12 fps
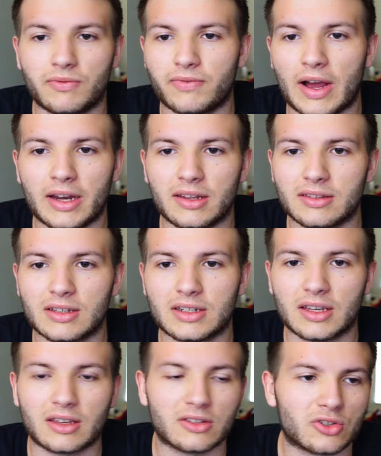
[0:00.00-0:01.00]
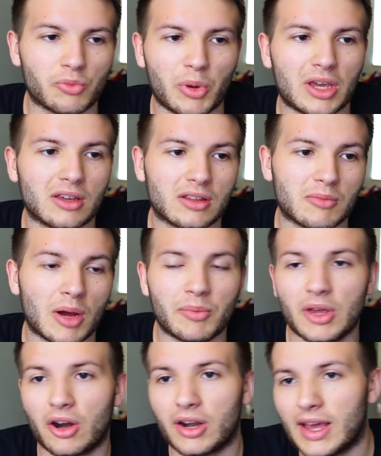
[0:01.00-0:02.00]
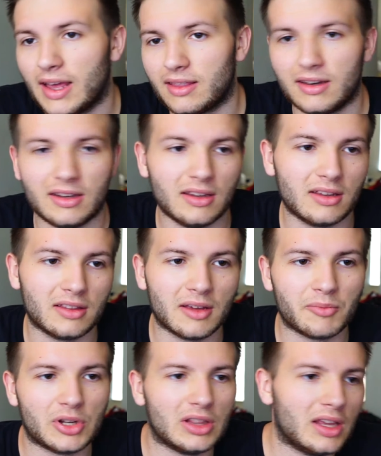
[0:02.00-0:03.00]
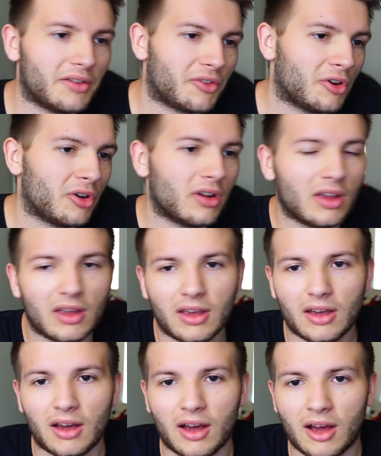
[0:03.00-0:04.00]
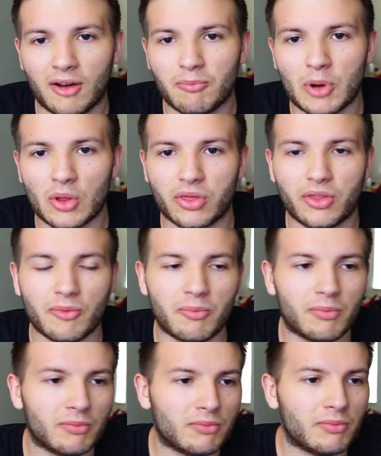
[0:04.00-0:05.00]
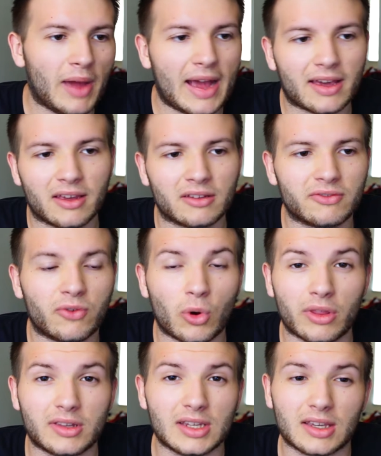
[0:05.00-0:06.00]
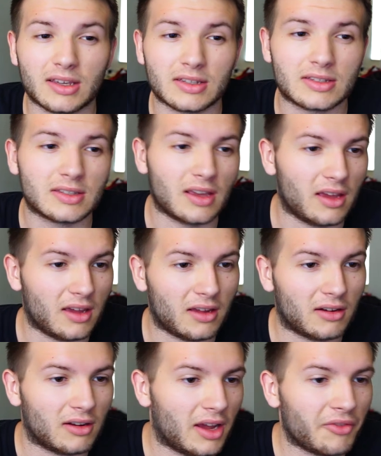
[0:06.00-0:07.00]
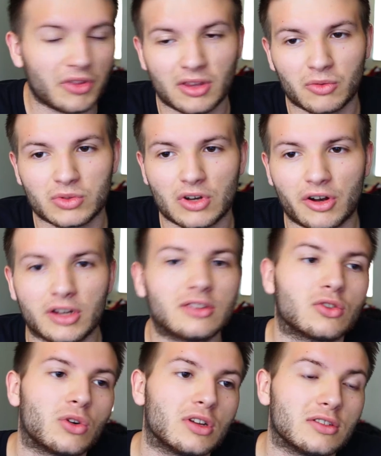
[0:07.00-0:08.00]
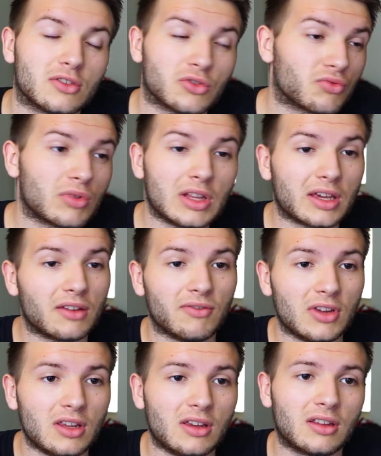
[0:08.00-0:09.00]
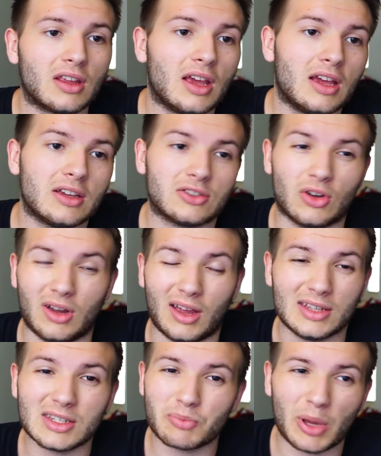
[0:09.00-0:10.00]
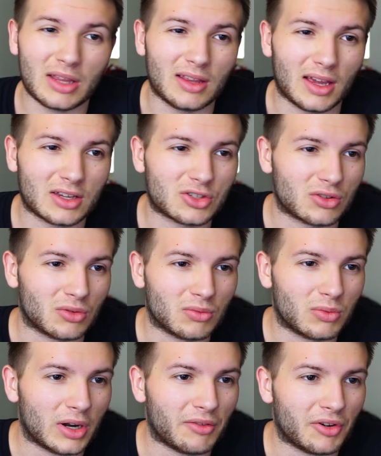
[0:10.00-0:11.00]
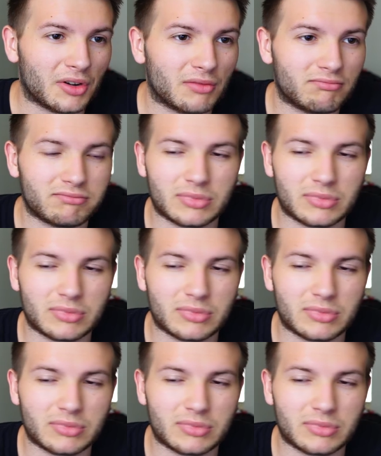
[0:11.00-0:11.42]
finding the tickets or picking them up. They already had them delivered, both the back and forth tickets, and everything was already sorted, so it was really convenient. So I just paid the extra, whatever,